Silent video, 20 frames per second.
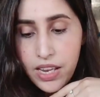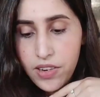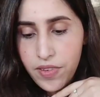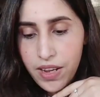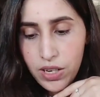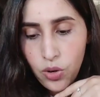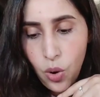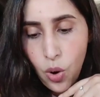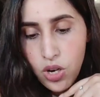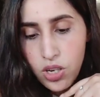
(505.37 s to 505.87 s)
In
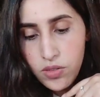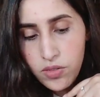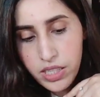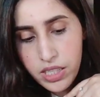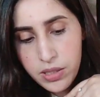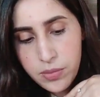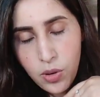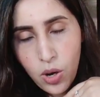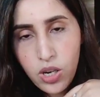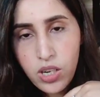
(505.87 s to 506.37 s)
fact, all of
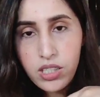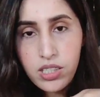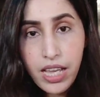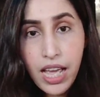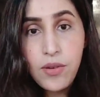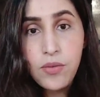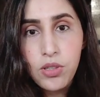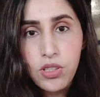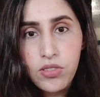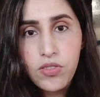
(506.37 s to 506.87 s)
these products
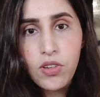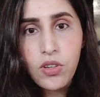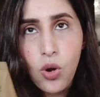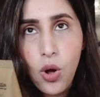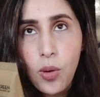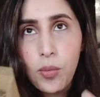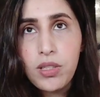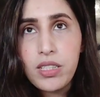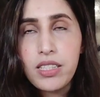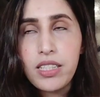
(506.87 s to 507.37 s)
can work for
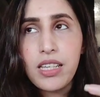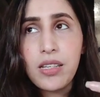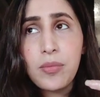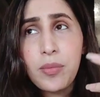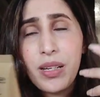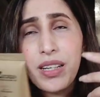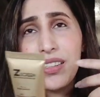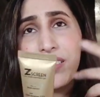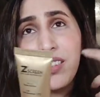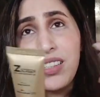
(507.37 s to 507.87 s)
normal skin,
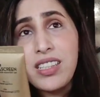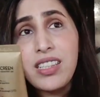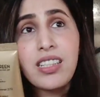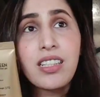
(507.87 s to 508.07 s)
but